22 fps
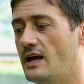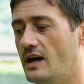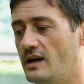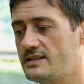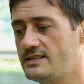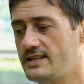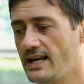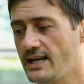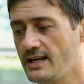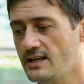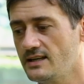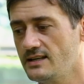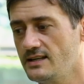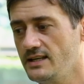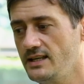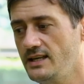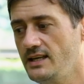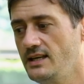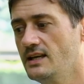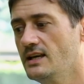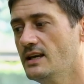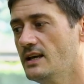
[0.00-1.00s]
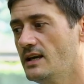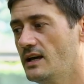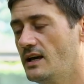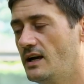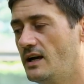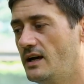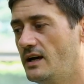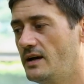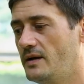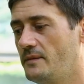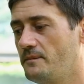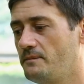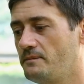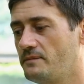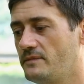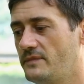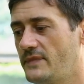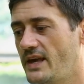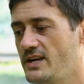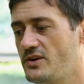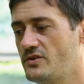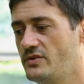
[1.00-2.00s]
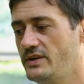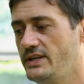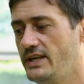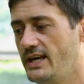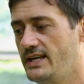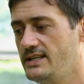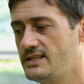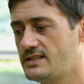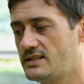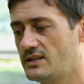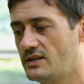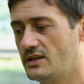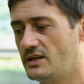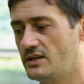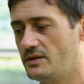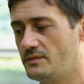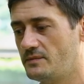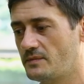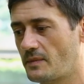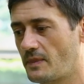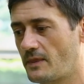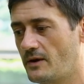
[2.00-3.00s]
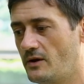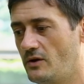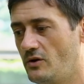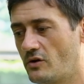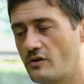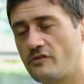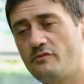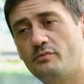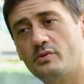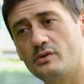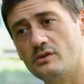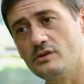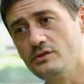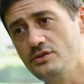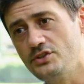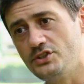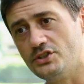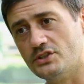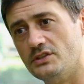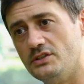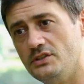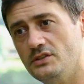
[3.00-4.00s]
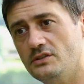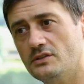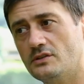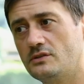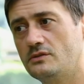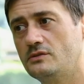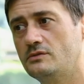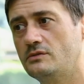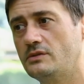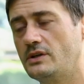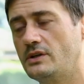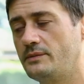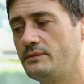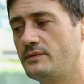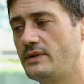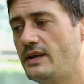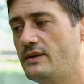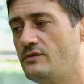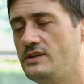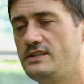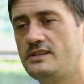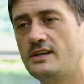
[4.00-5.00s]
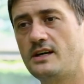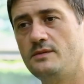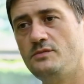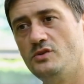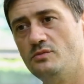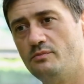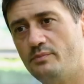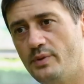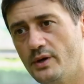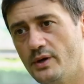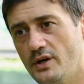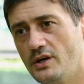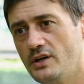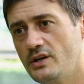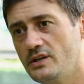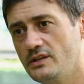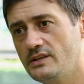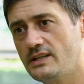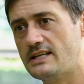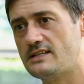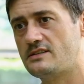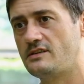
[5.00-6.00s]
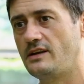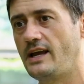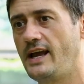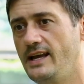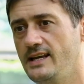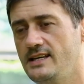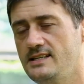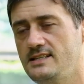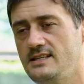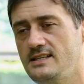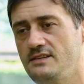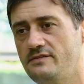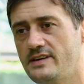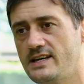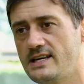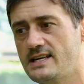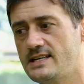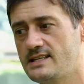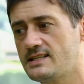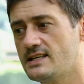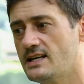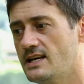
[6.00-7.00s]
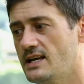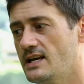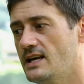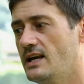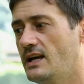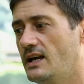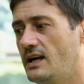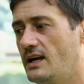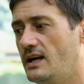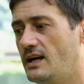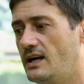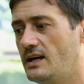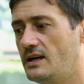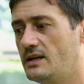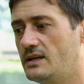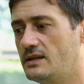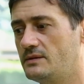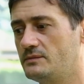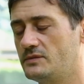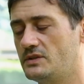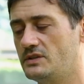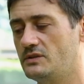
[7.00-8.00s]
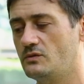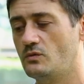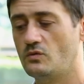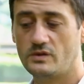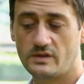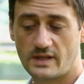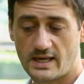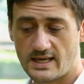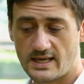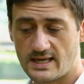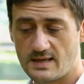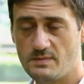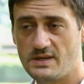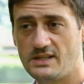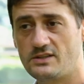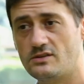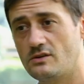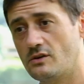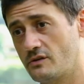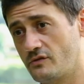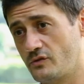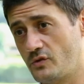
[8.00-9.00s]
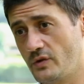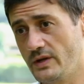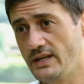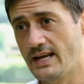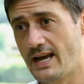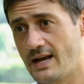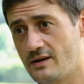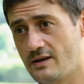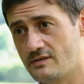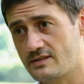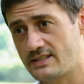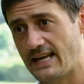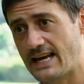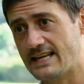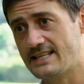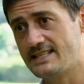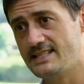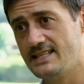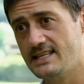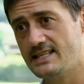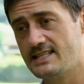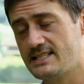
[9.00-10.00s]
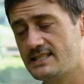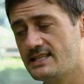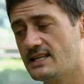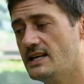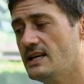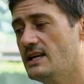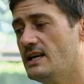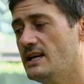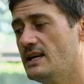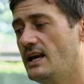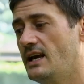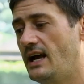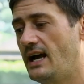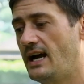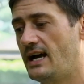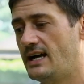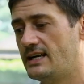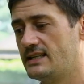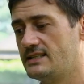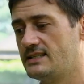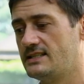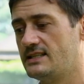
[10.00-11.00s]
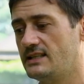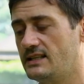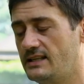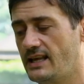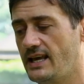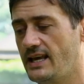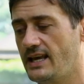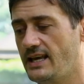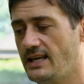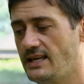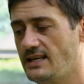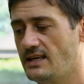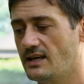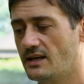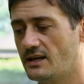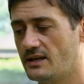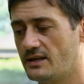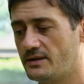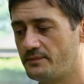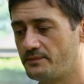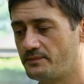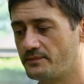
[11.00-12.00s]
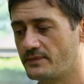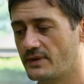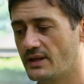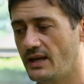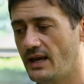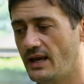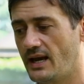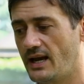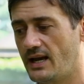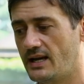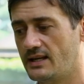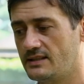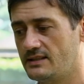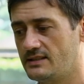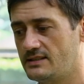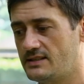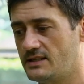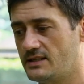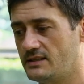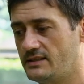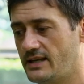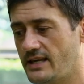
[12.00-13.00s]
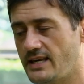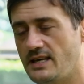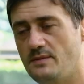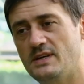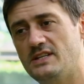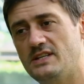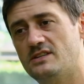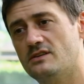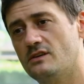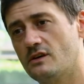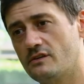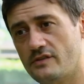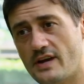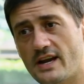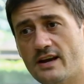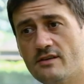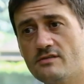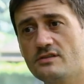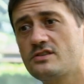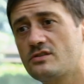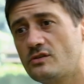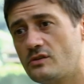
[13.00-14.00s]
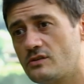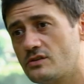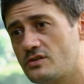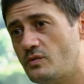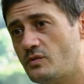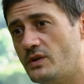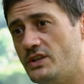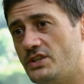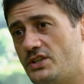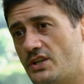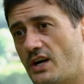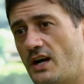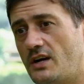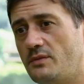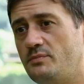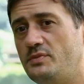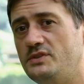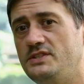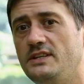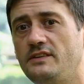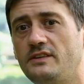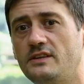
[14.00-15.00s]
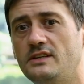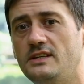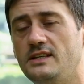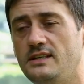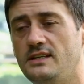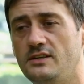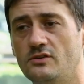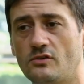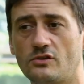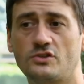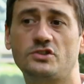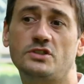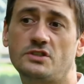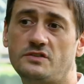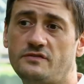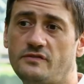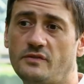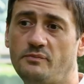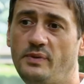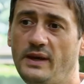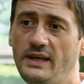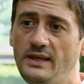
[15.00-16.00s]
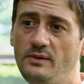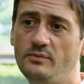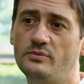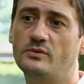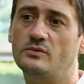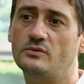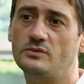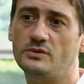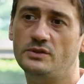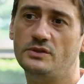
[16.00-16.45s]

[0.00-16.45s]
Uh, secondly, um, they create um, a lot of pollution. You know, um, every time you burn, there's a haze event. Um, they emit a lot of greenhouse gases and they um, and uh, they emit a lot of aerosols which are particularly noxious for people